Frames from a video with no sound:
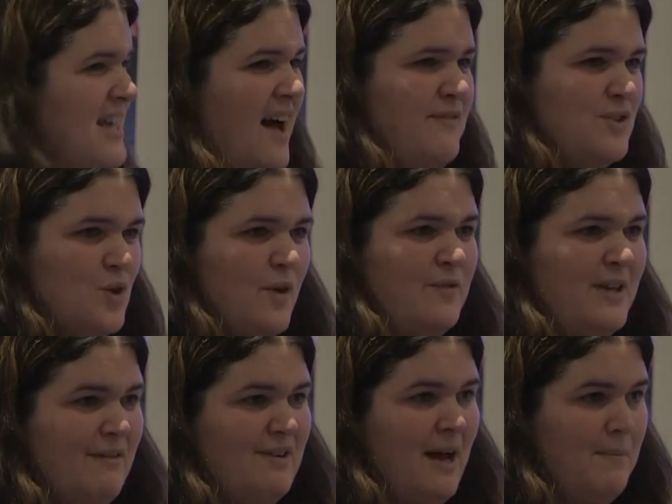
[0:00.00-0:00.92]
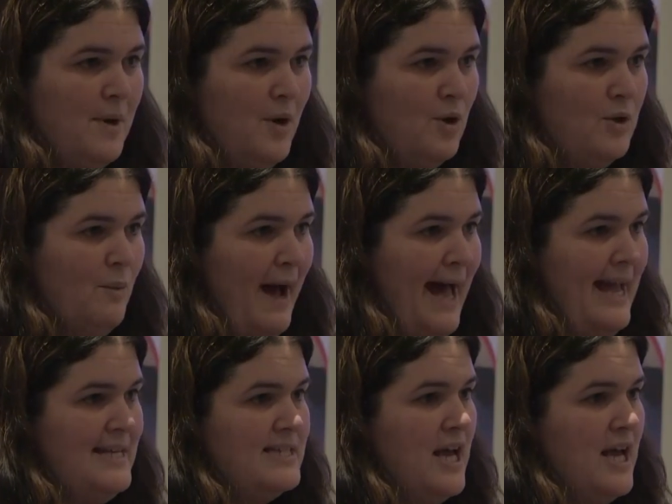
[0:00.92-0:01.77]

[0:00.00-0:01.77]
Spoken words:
that I've sort of given up along the way.